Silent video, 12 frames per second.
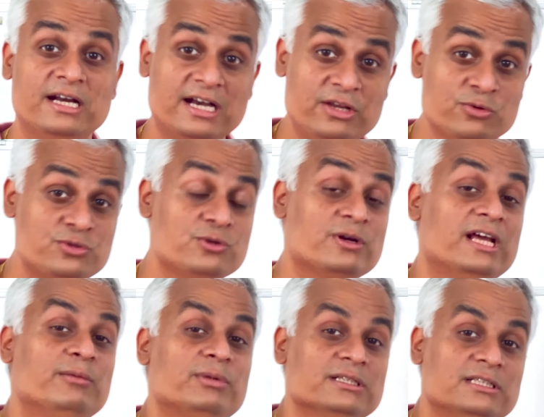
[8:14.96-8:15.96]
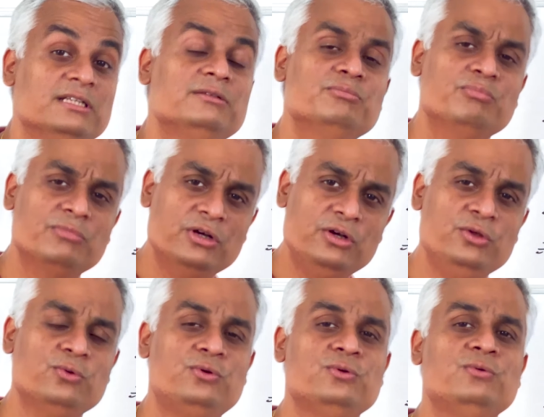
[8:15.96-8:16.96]
reduced to 9%
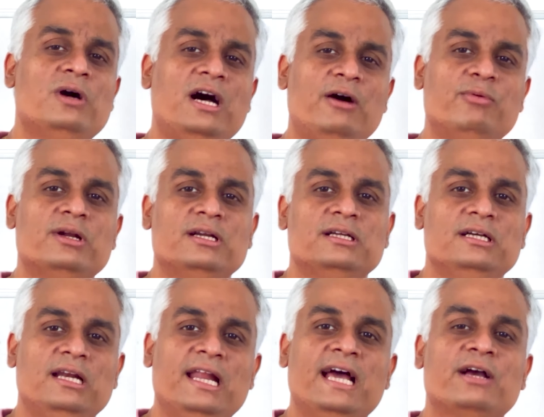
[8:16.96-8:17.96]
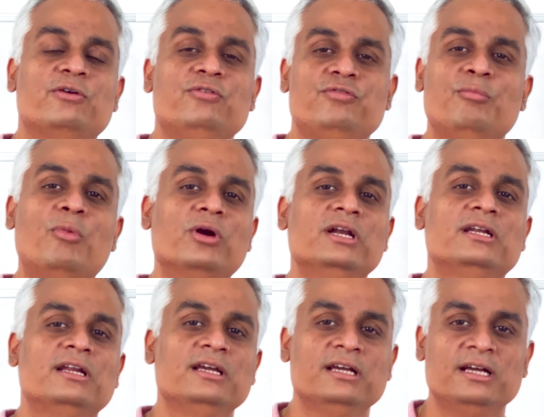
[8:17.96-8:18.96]
due to our lack of
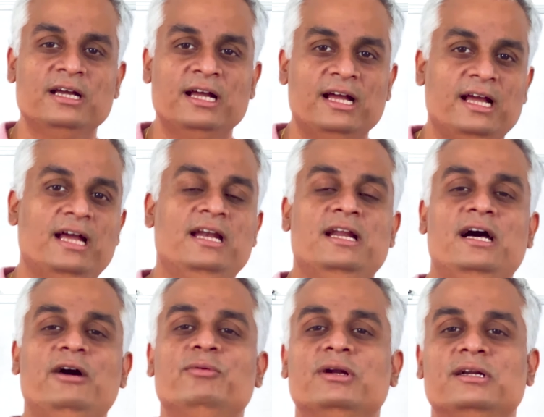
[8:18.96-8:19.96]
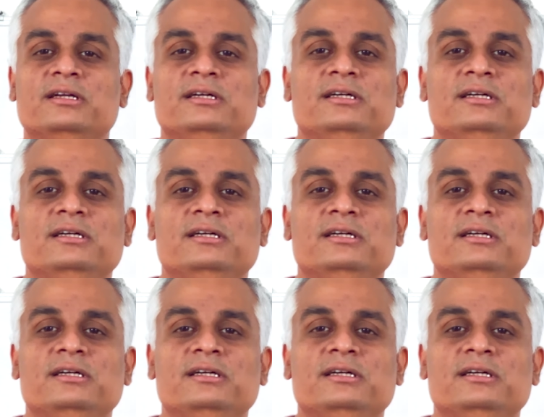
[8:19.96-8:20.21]
monitoring and our